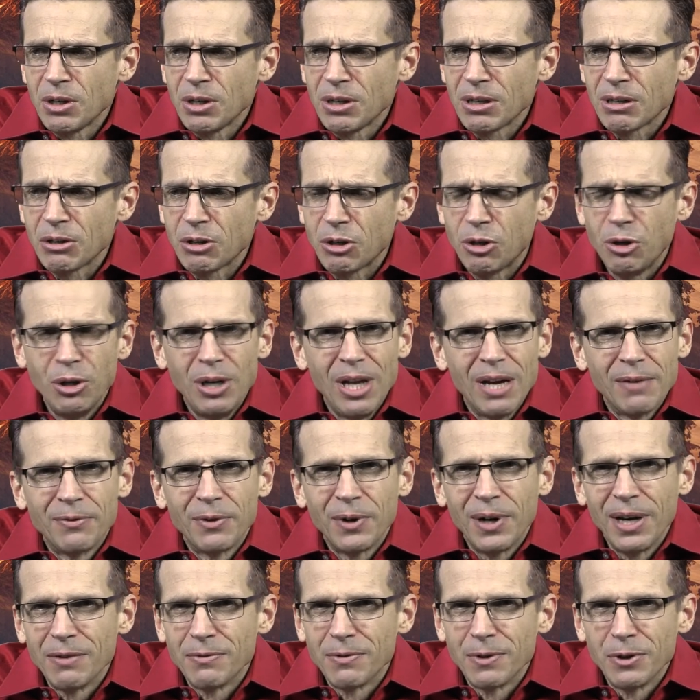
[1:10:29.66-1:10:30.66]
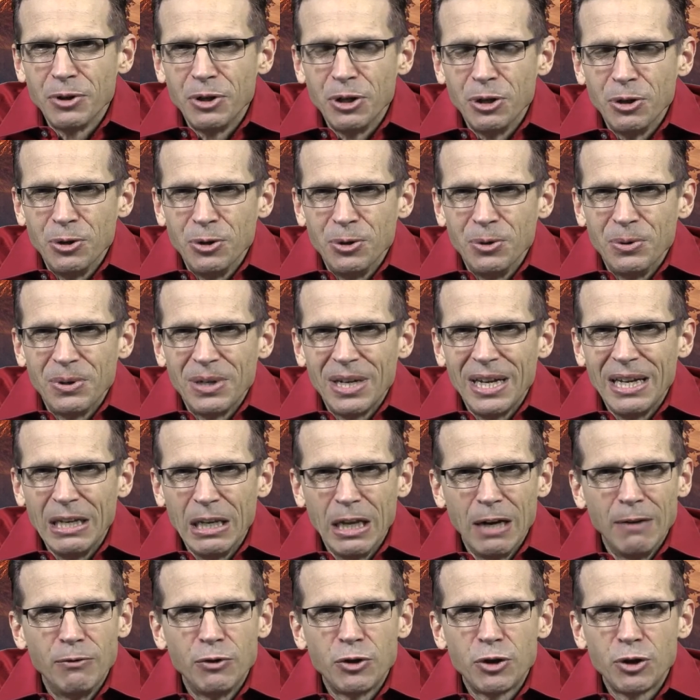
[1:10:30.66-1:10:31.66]
could ever ever do. He
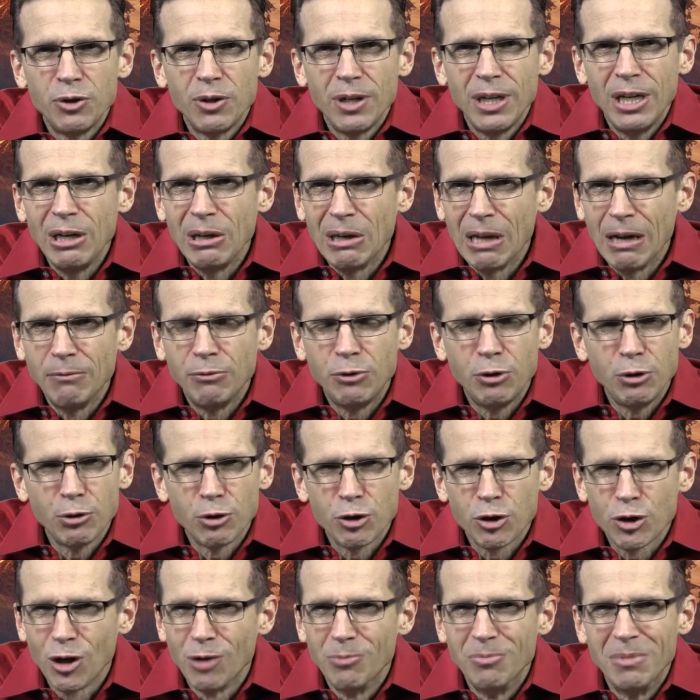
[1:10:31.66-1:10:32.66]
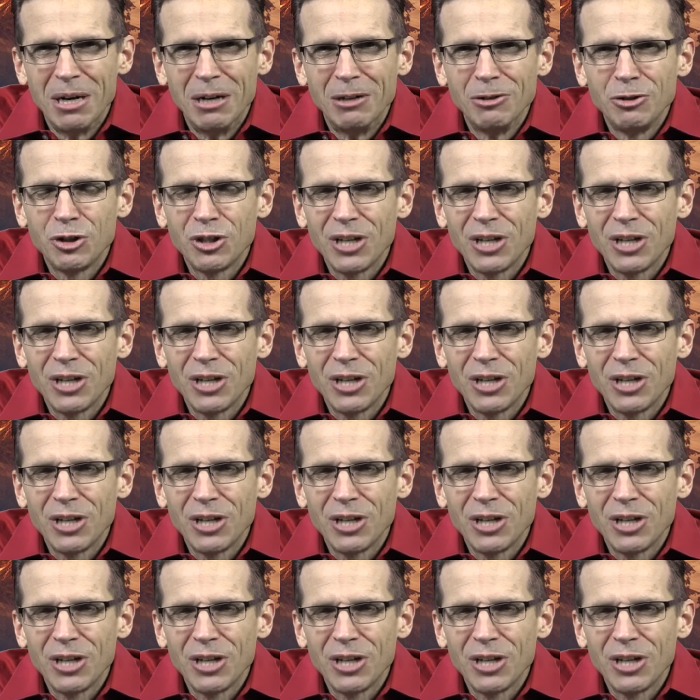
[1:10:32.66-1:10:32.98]
loves he loves you so much.